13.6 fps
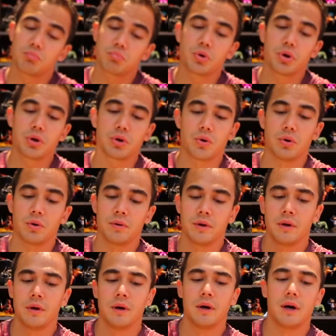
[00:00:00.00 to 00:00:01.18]
Pretty cool.
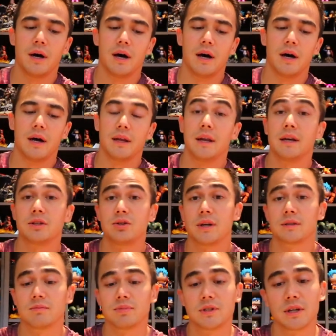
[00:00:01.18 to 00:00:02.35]
Next, you have
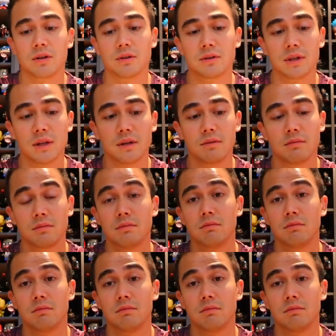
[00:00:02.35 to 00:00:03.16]
some stickers in it.